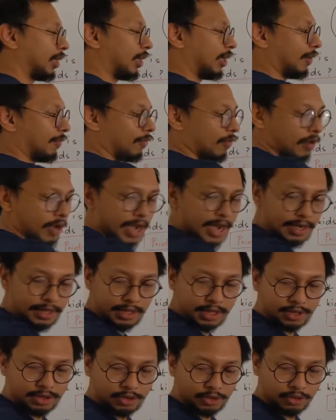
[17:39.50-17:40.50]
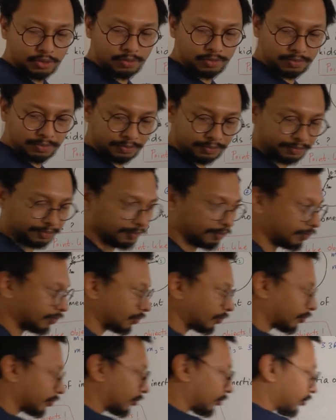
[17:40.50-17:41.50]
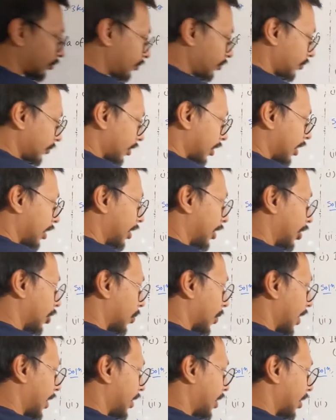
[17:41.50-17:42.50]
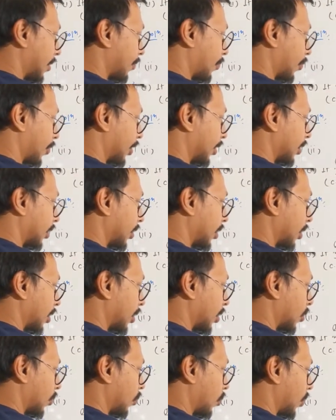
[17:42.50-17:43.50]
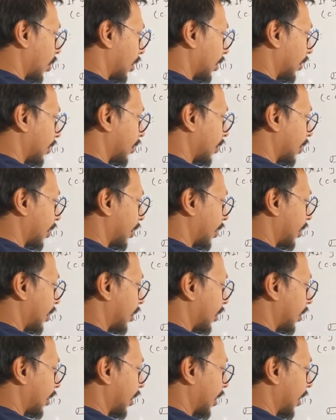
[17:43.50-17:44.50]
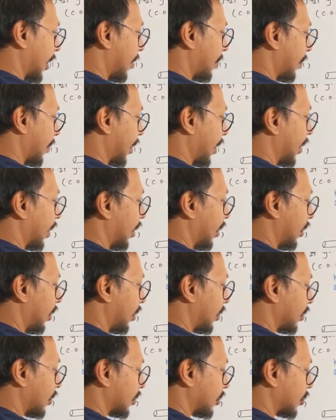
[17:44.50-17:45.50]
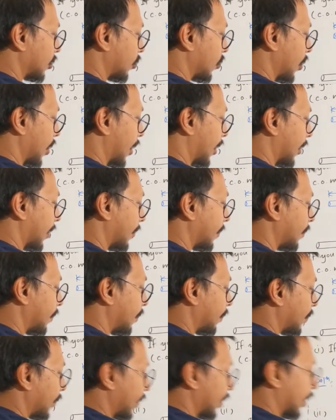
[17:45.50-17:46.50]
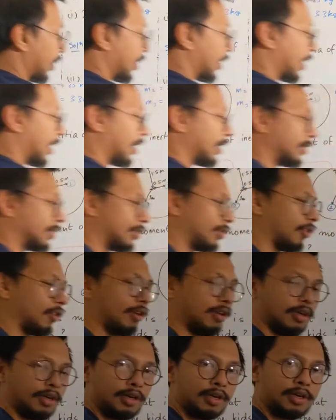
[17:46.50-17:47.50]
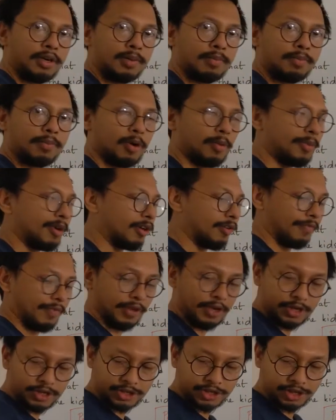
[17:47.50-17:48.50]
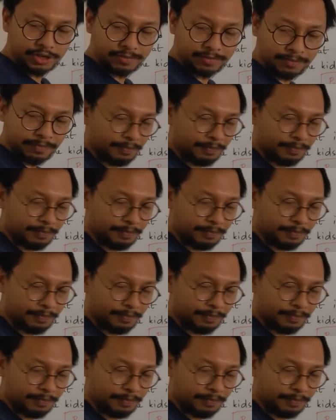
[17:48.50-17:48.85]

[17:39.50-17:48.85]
If you add the two, you end up with 1/3 ml squared as your moment of inertia.